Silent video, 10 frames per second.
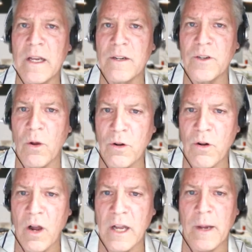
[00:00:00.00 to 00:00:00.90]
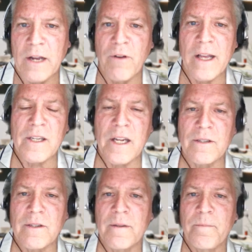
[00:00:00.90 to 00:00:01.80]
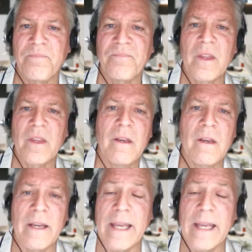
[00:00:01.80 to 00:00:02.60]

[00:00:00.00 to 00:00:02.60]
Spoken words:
It must be on your owner-occupied residence.